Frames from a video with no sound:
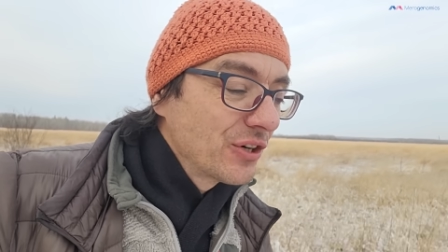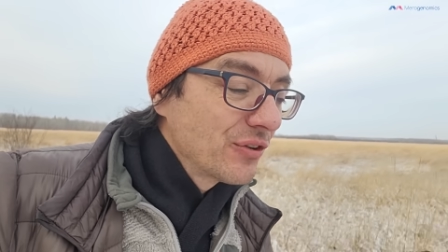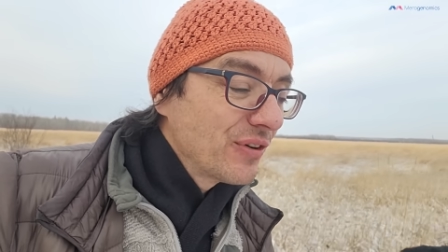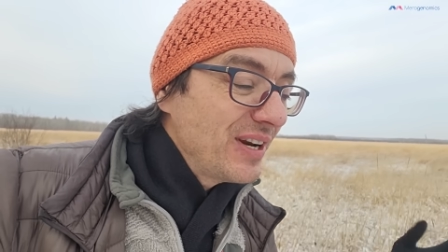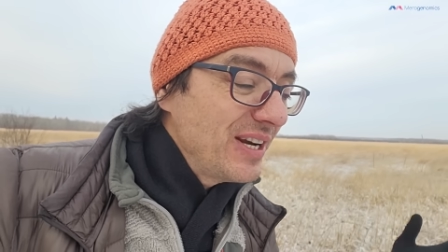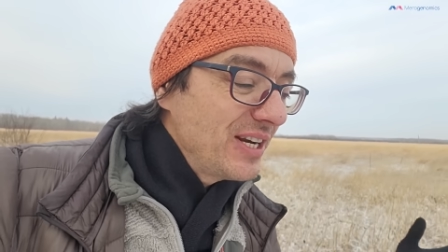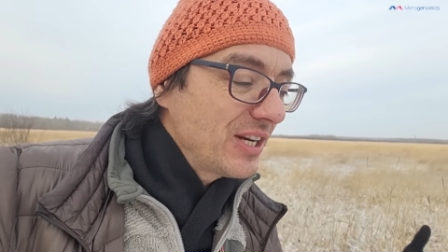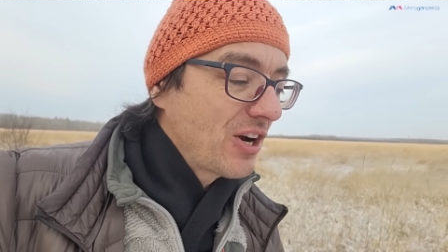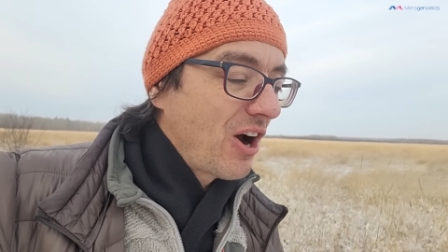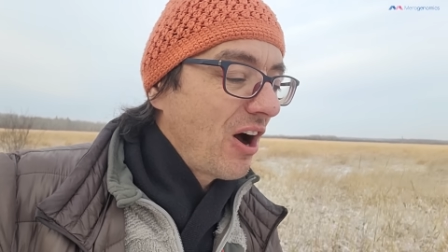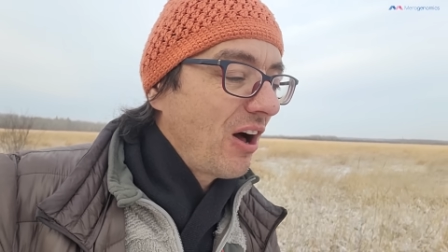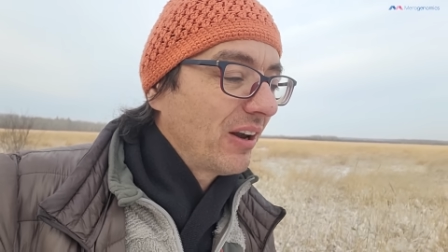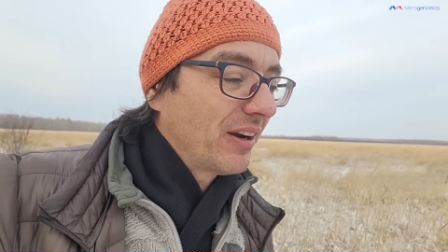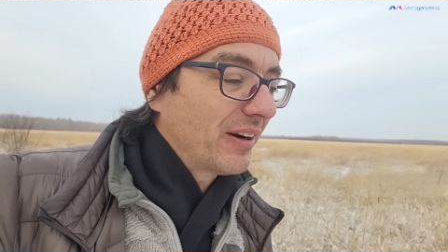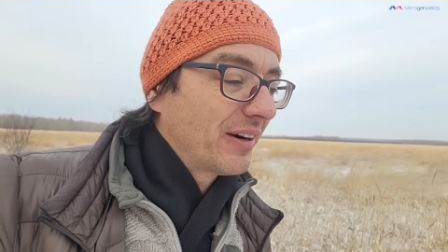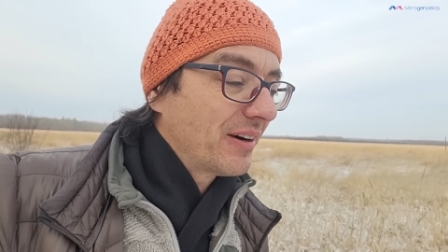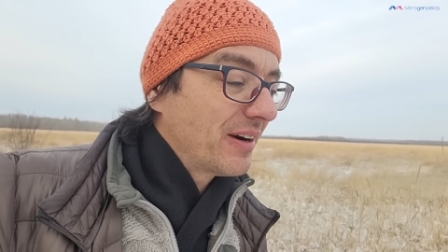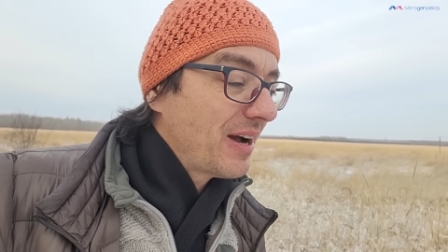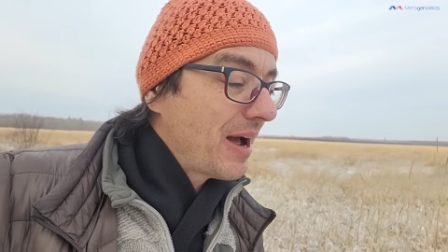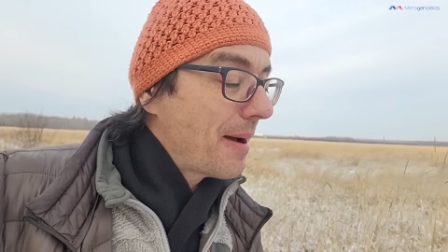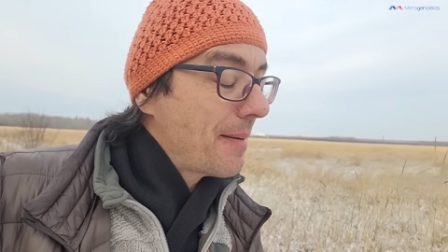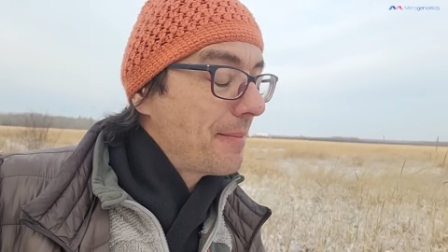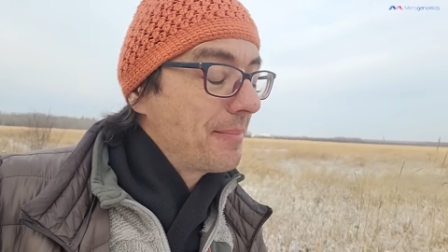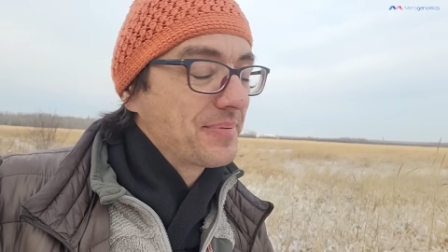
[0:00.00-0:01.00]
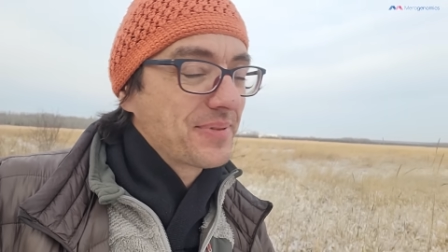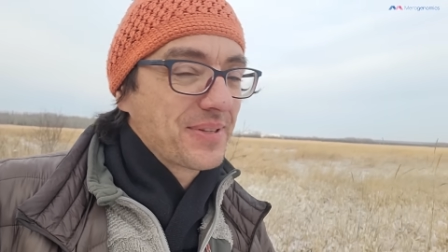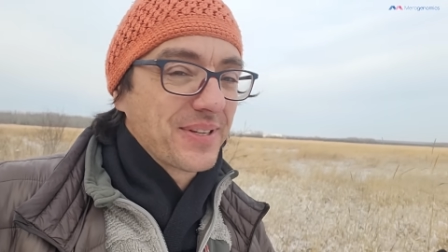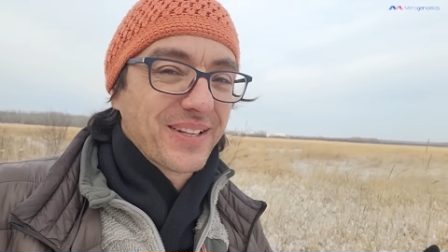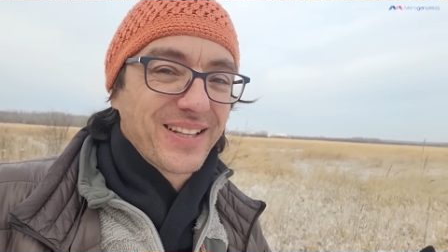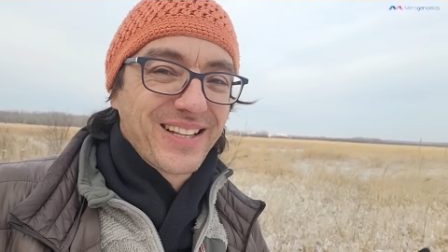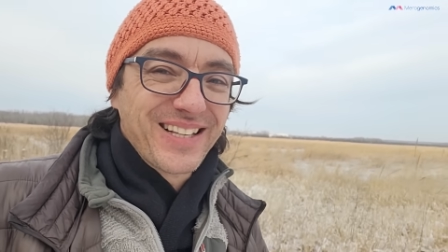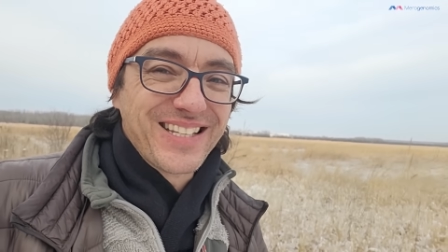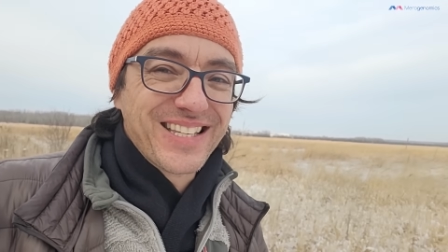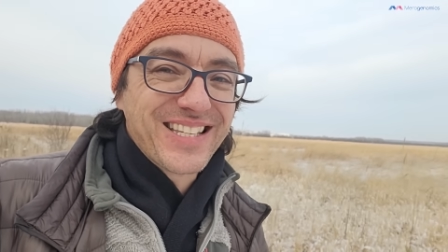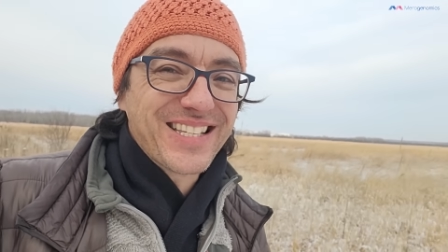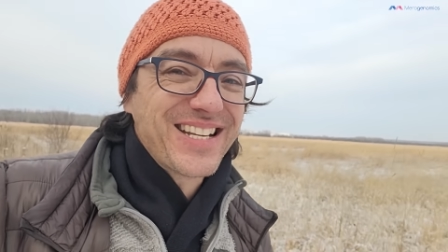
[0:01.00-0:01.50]
green color.
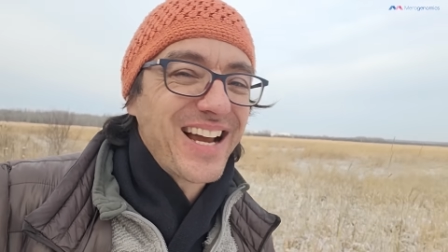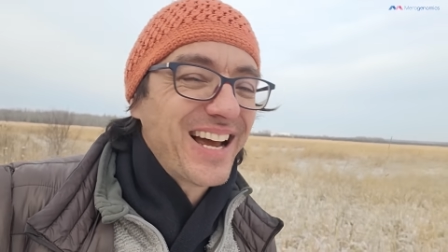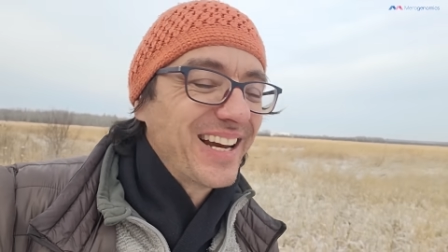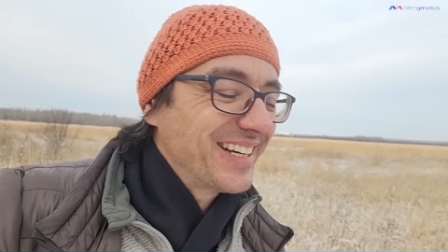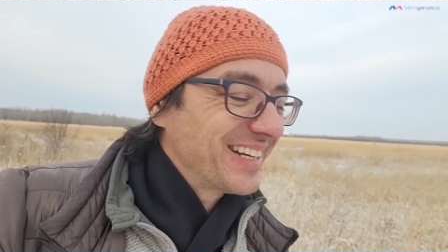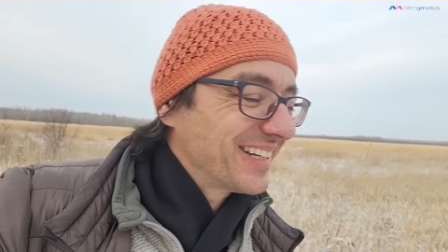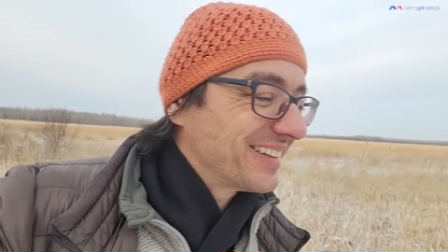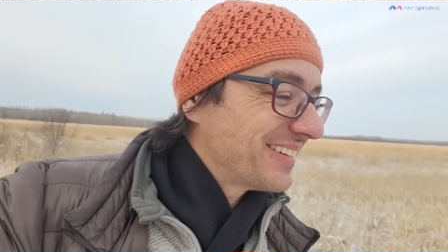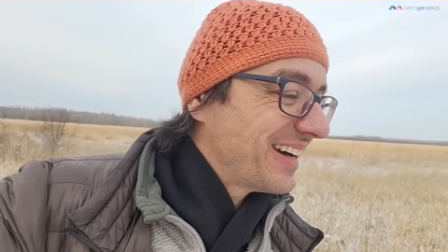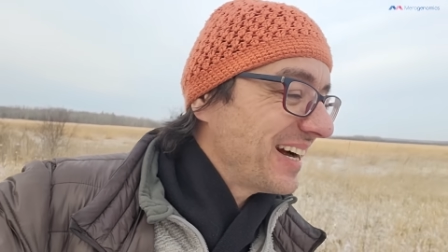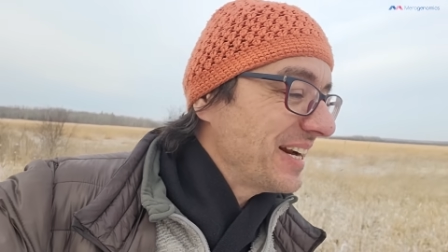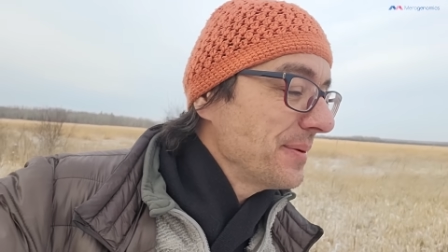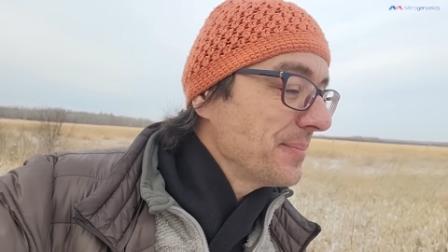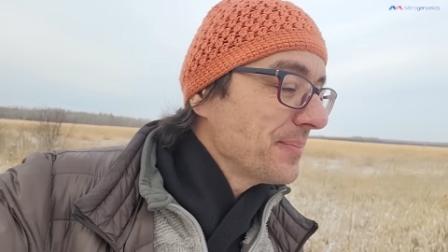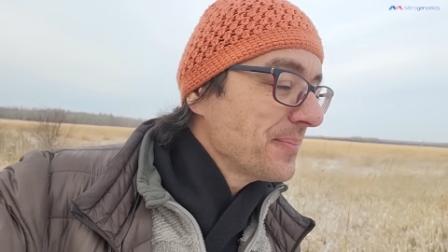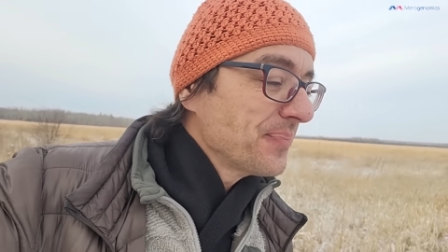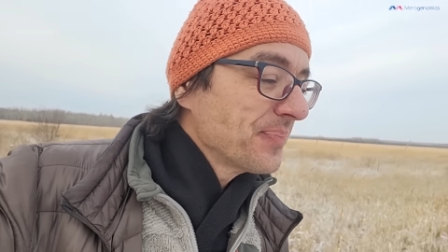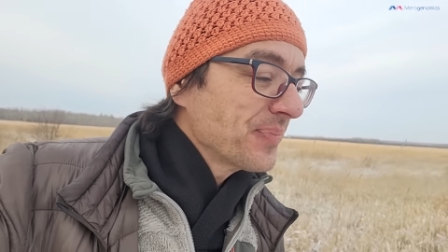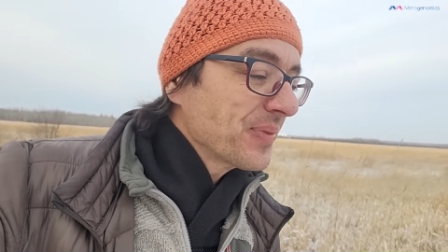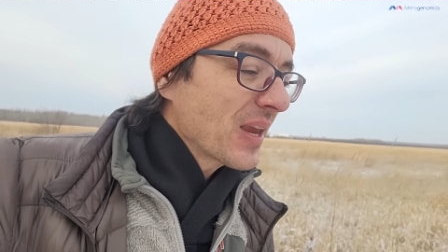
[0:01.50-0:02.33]
Absolutely stunning, right?